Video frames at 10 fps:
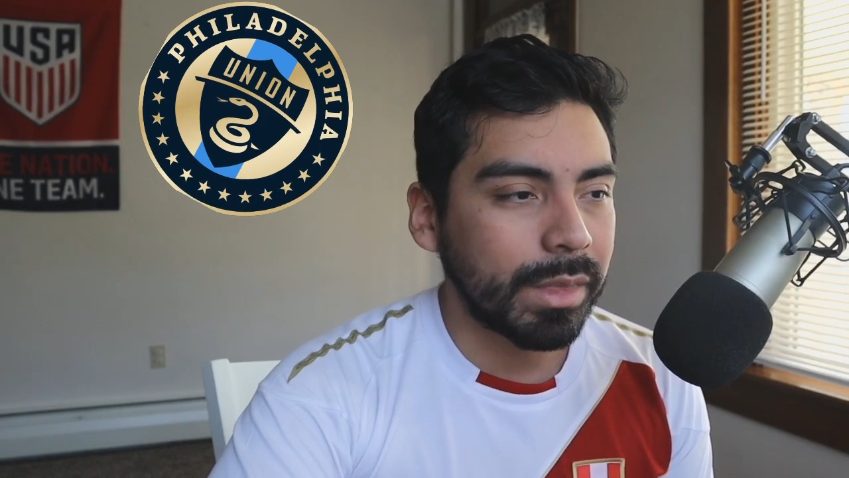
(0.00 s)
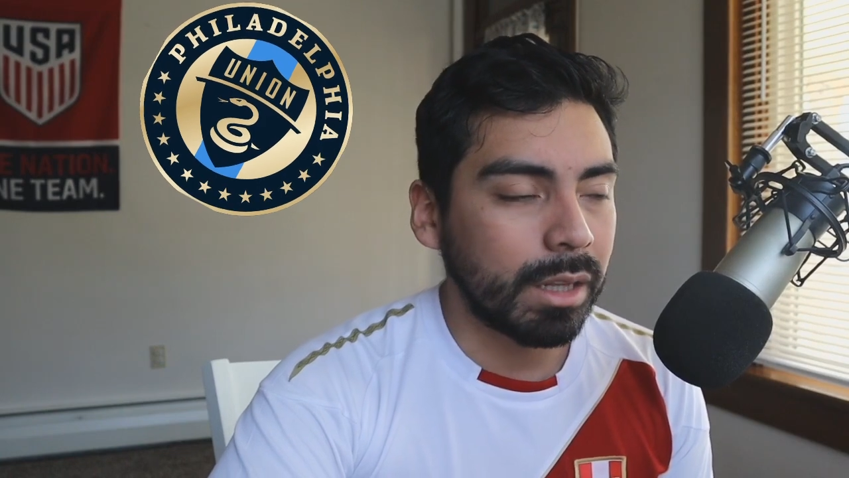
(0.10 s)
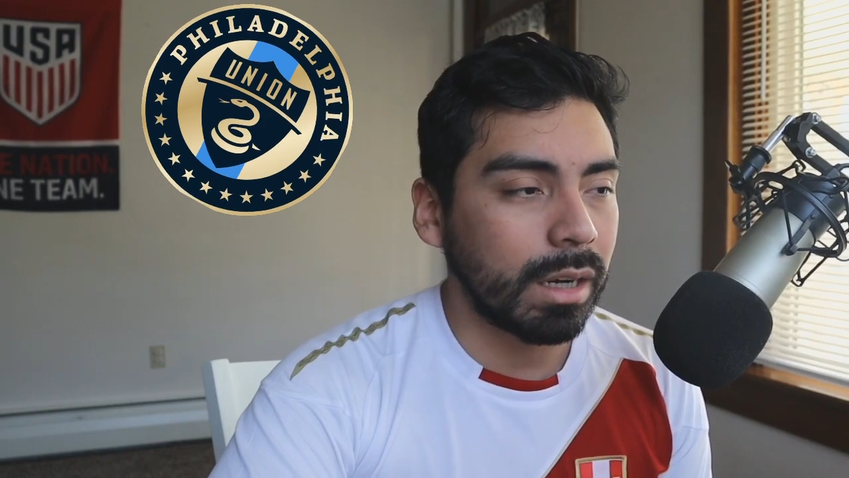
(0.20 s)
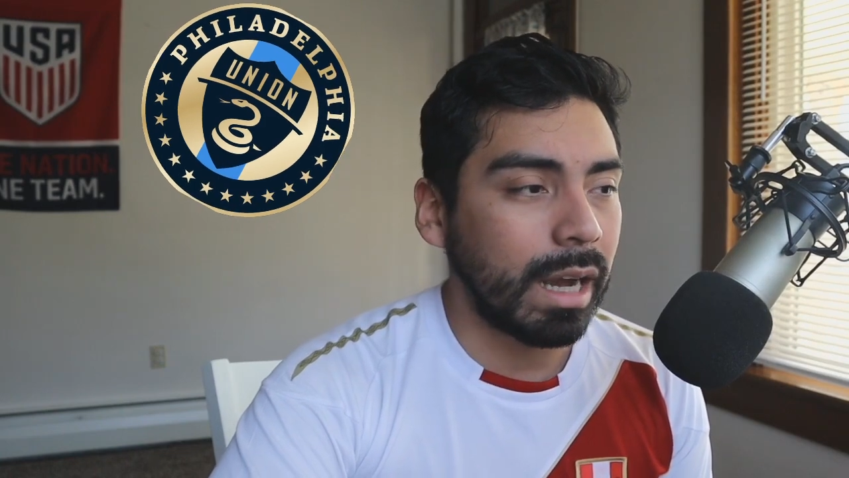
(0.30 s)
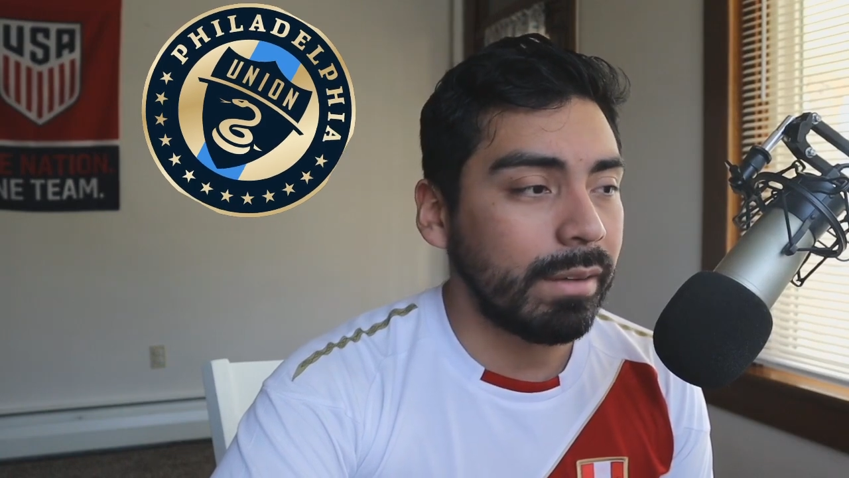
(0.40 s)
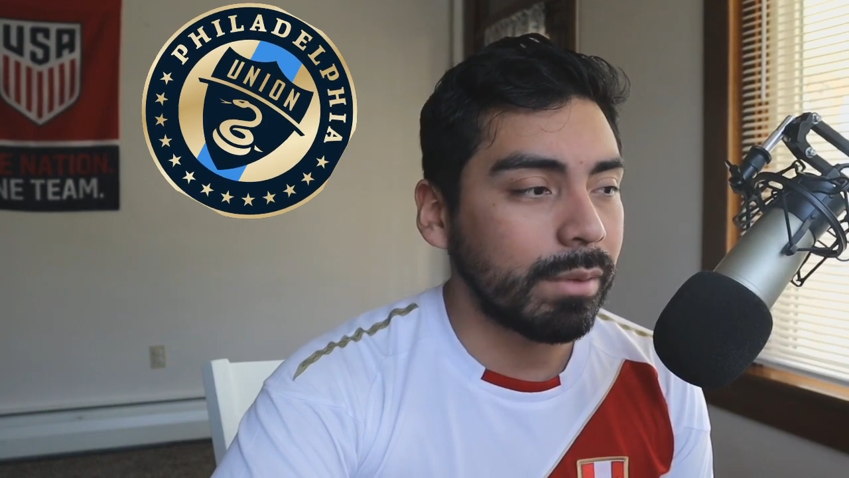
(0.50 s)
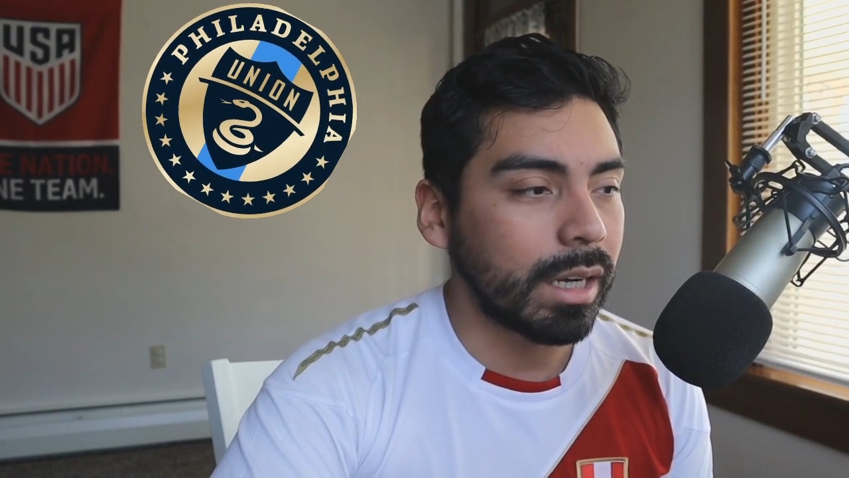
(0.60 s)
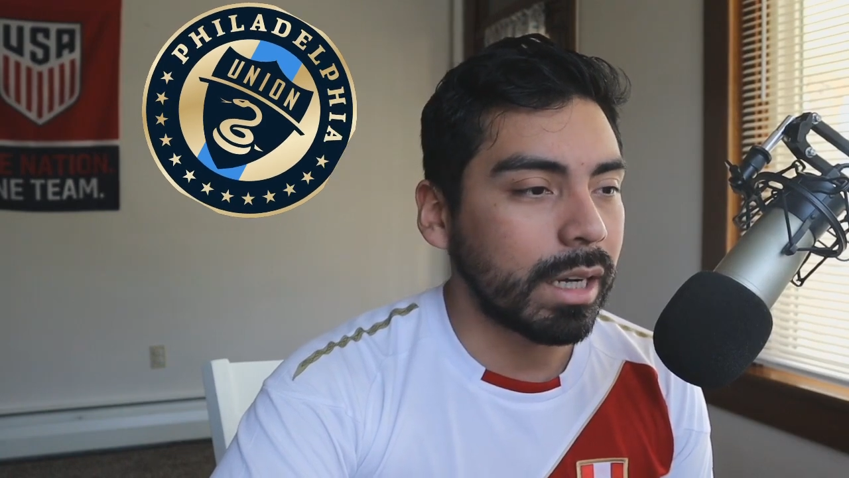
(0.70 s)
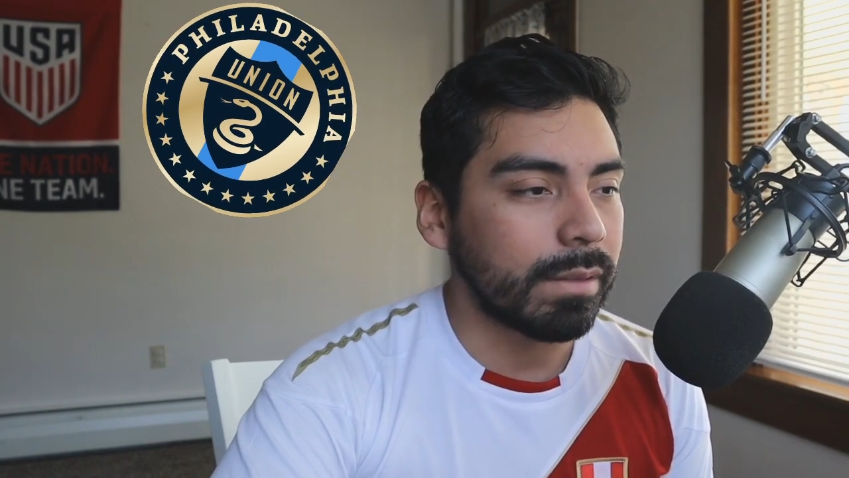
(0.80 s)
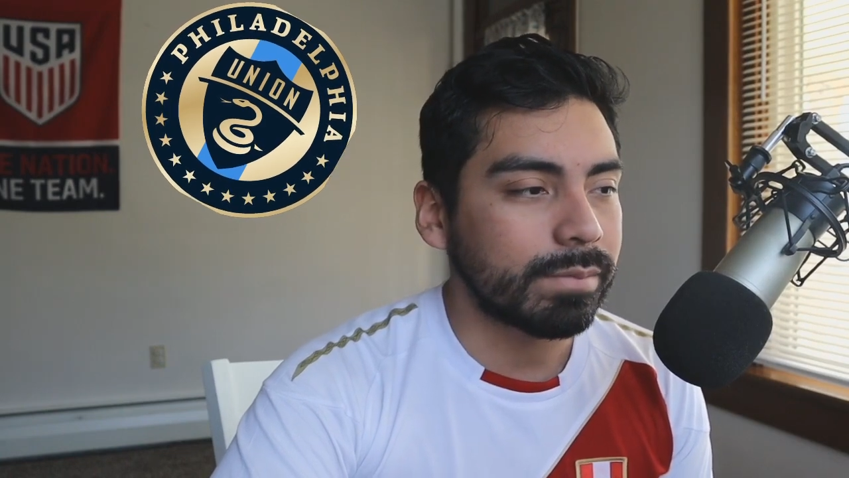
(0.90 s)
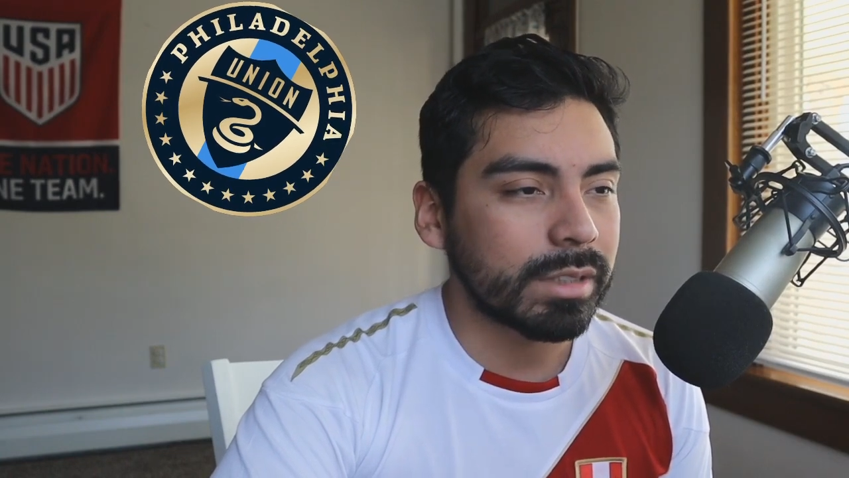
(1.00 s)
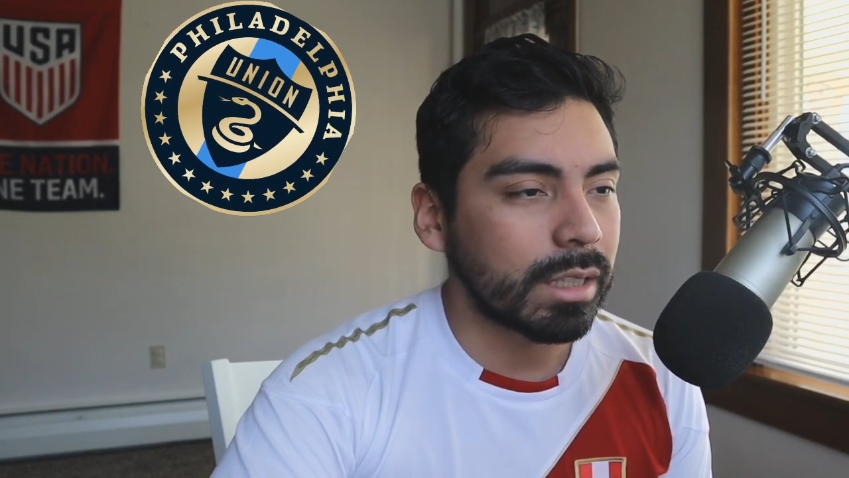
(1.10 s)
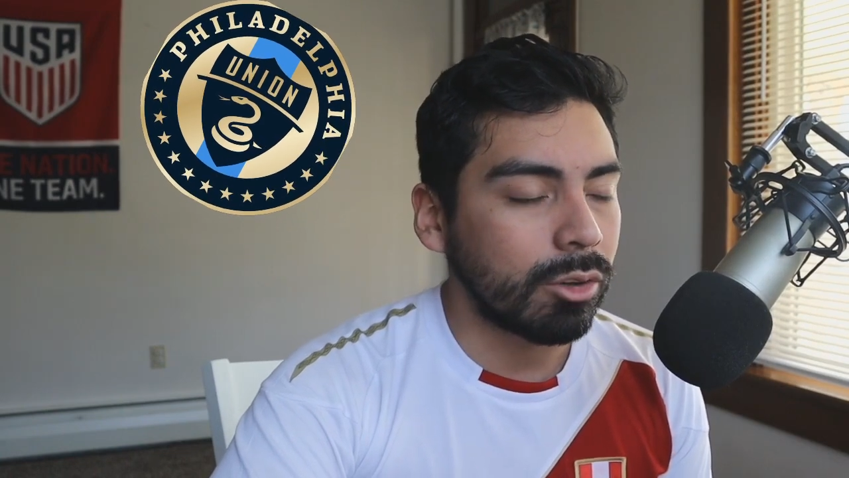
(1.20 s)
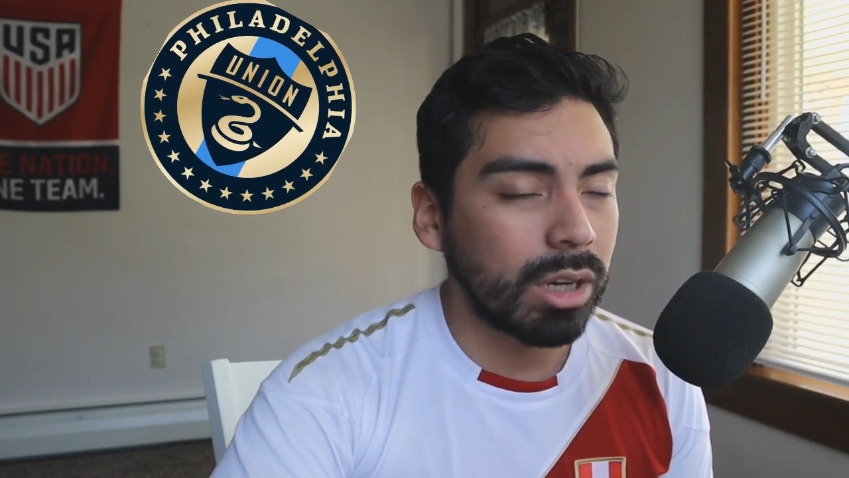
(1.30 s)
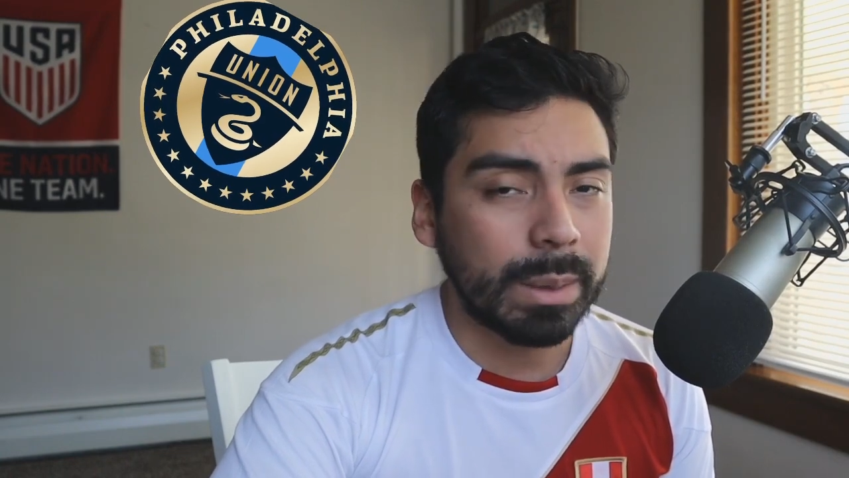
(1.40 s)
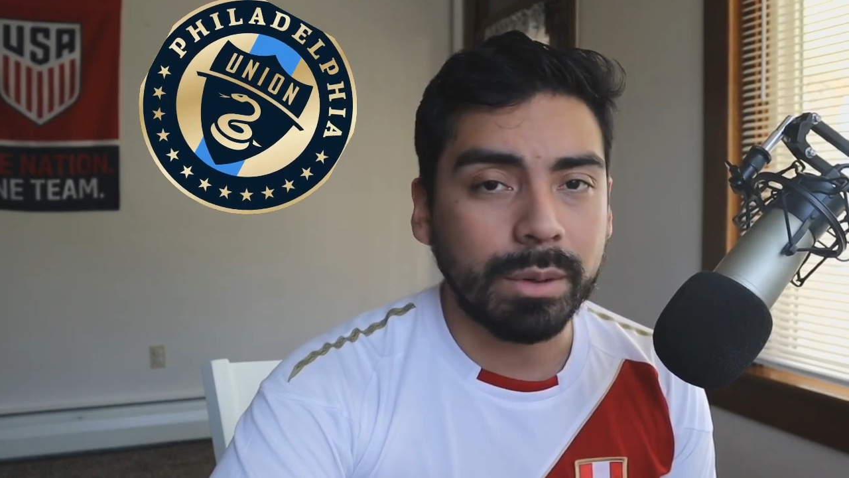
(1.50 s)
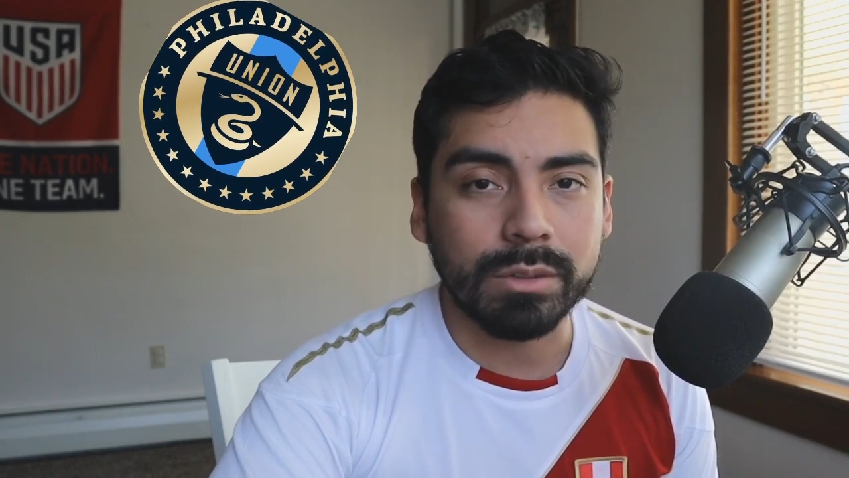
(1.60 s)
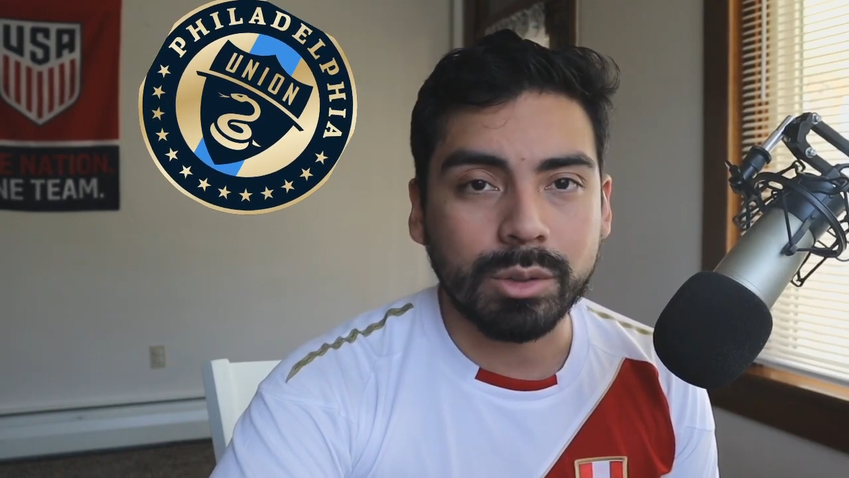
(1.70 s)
you know, and goalkeeper of the